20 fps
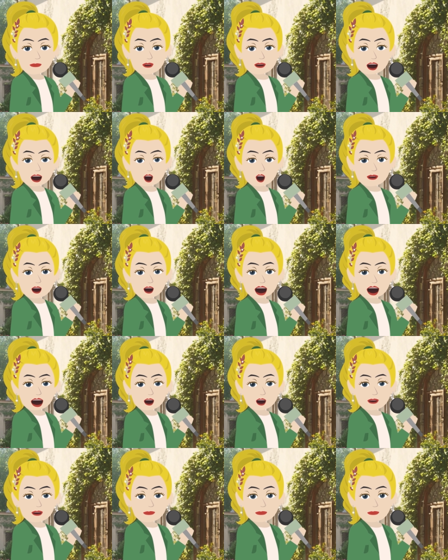
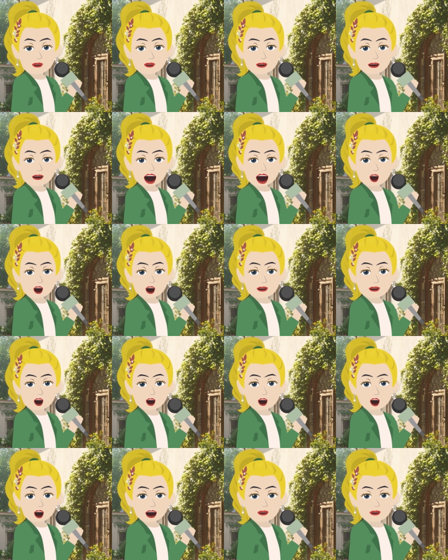until they
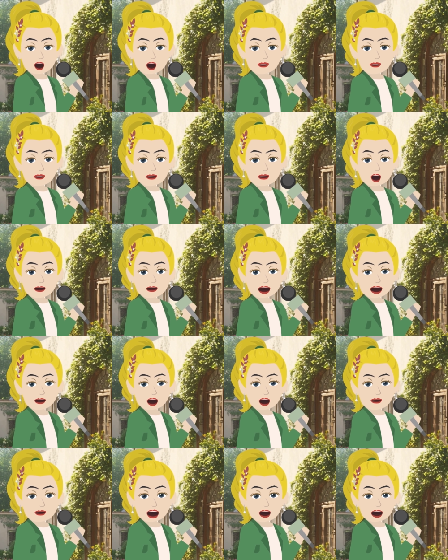become more active in your
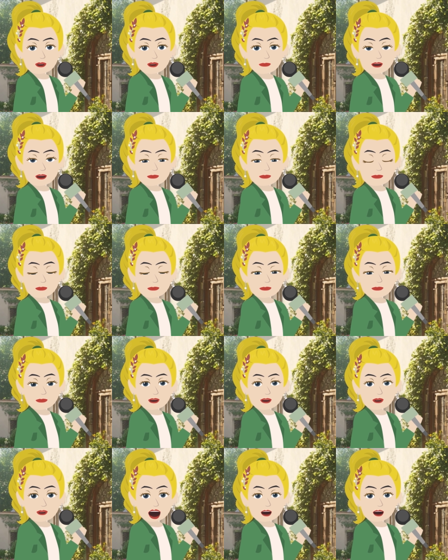vibration,
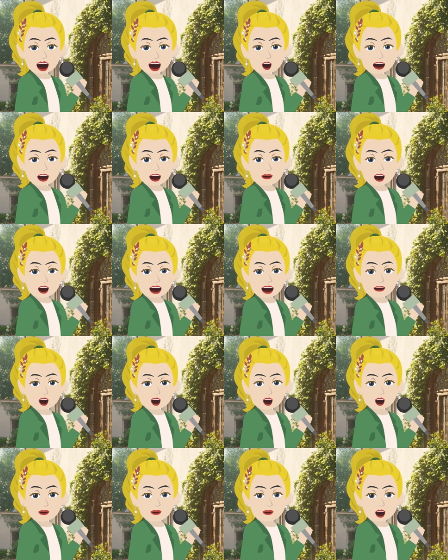so then they are
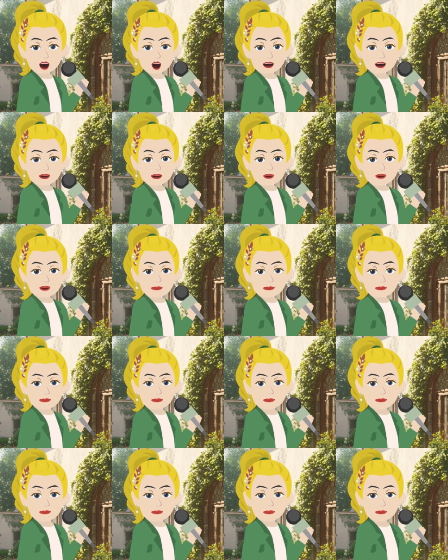easier to find.